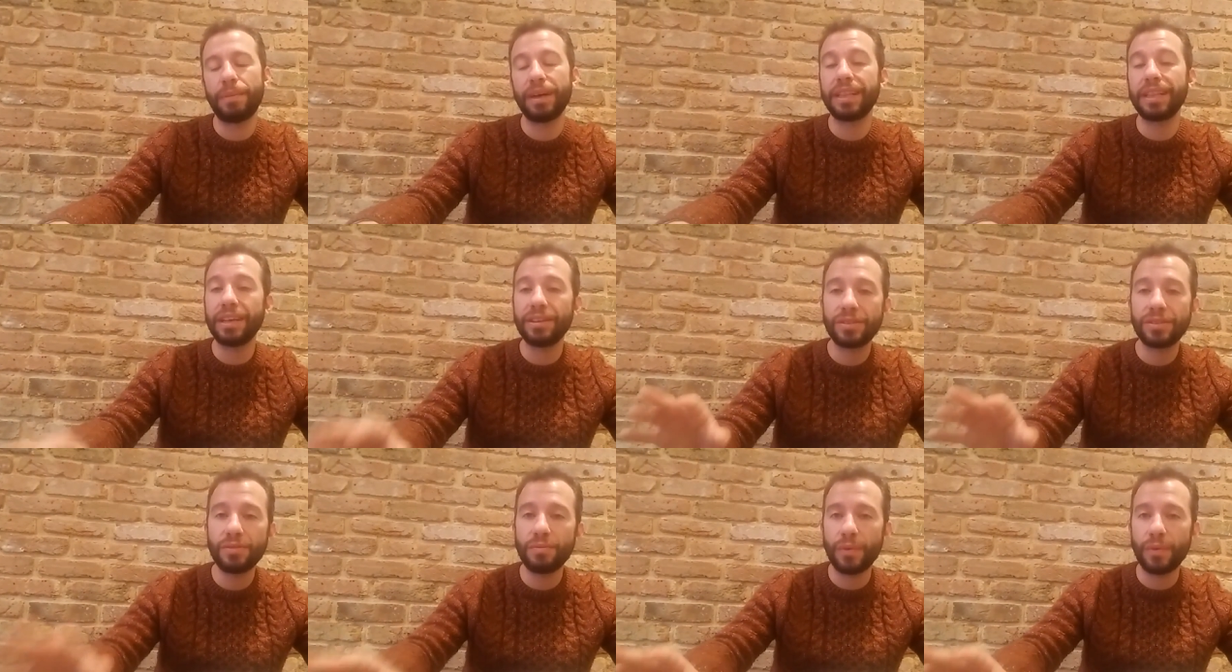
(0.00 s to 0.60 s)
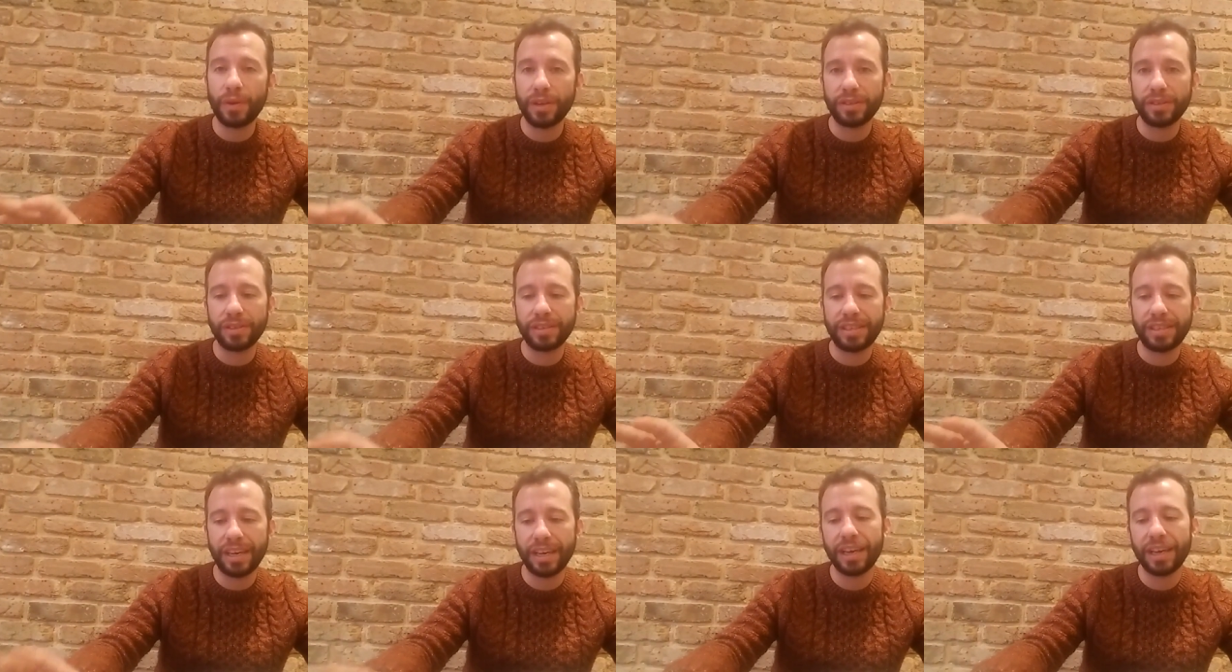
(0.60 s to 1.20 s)
but they're super
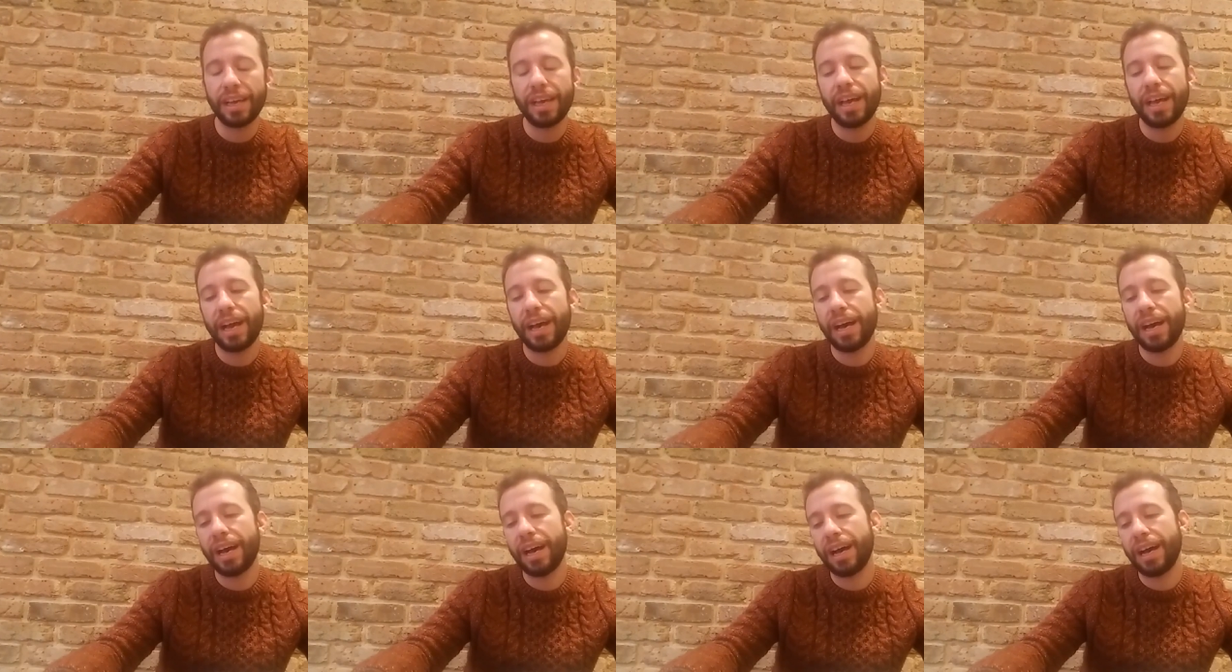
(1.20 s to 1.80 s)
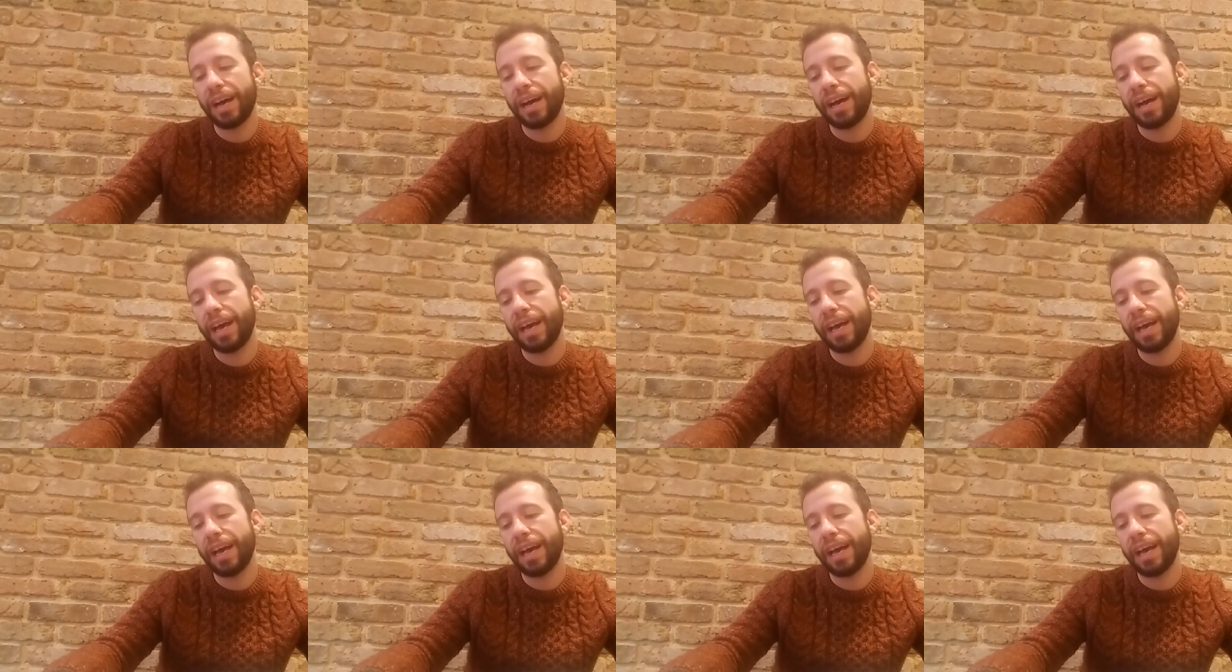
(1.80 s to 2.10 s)
interesting uh,